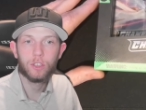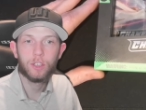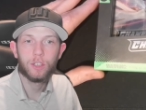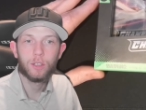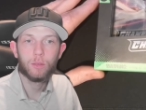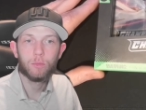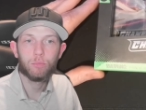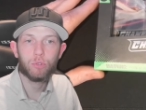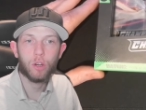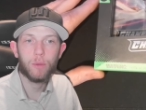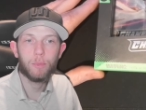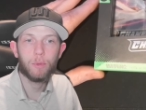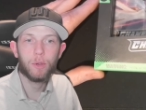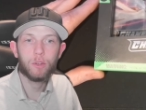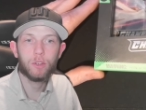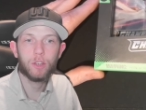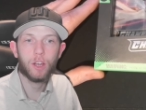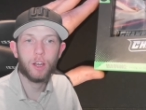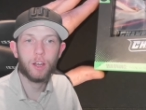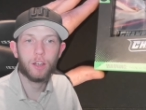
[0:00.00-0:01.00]
promo
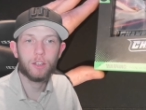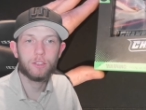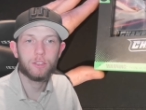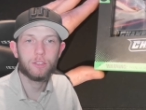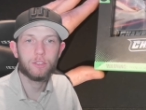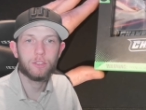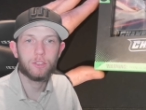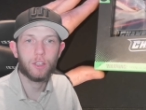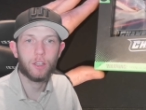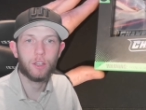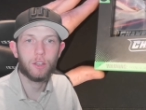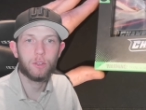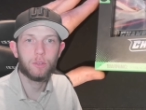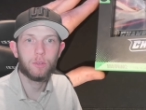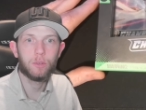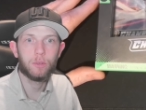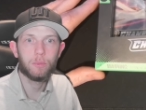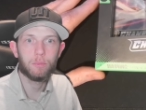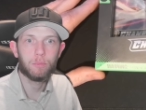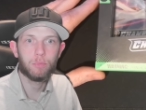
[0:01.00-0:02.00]
card, so
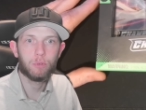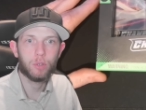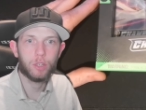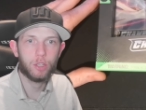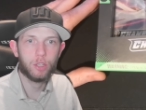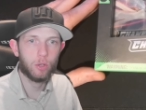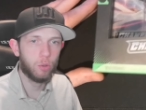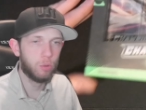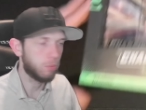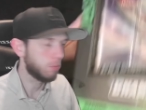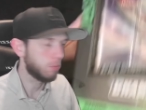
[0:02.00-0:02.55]
pretty cool.